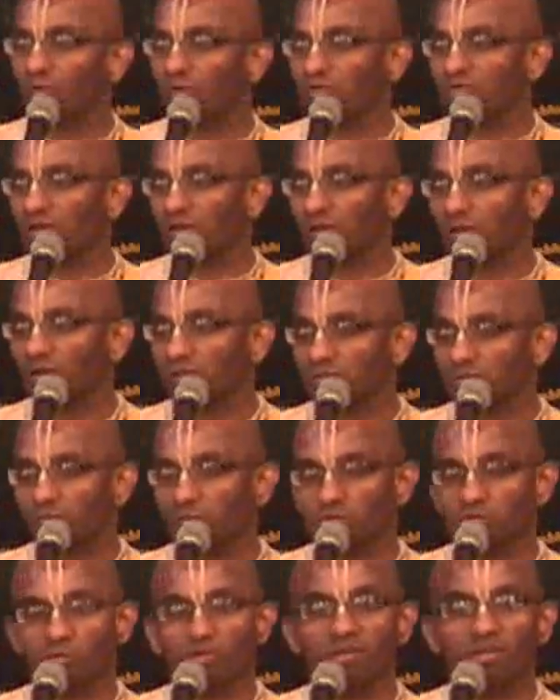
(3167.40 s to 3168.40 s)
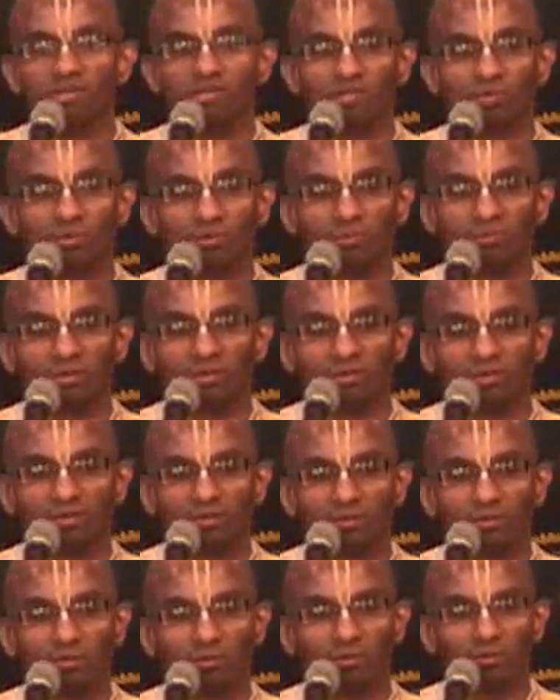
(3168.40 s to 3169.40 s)
was a spiritual teacher who said
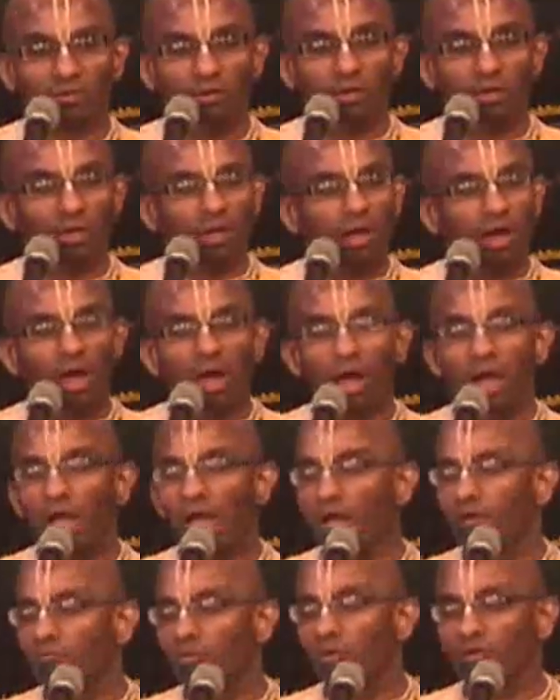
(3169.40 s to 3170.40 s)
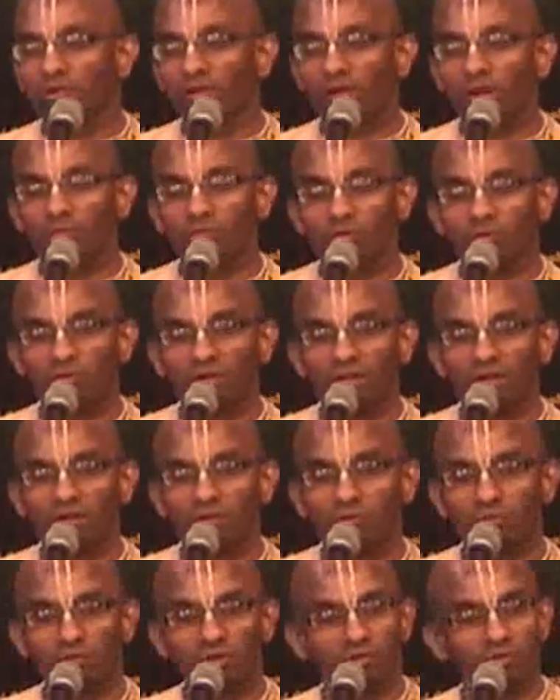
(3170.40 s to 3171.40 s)
that, you know, I have not come to tell
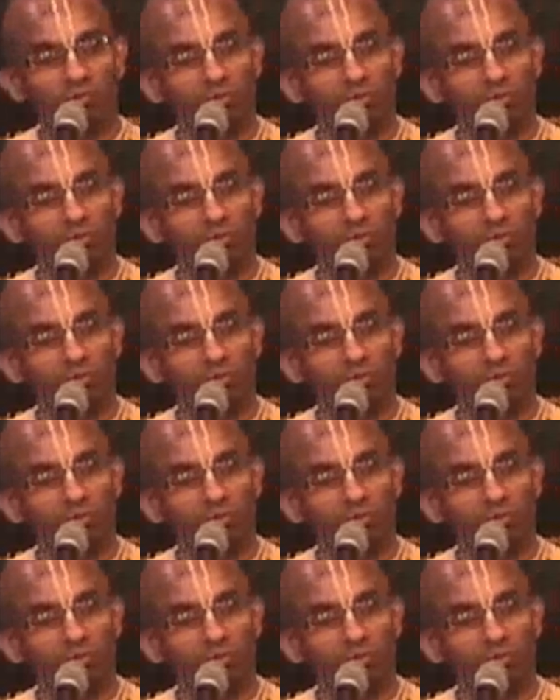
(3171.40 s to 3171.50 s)
you that